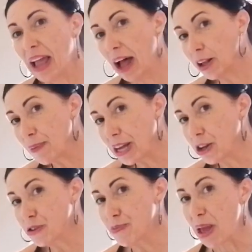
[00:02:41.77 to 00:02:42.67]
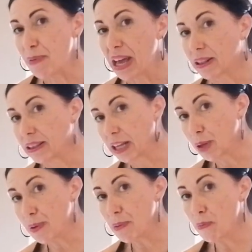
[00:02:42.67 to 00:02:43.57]
Jalapenos may be a
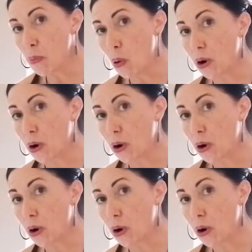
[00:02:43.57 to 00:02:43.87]
little bit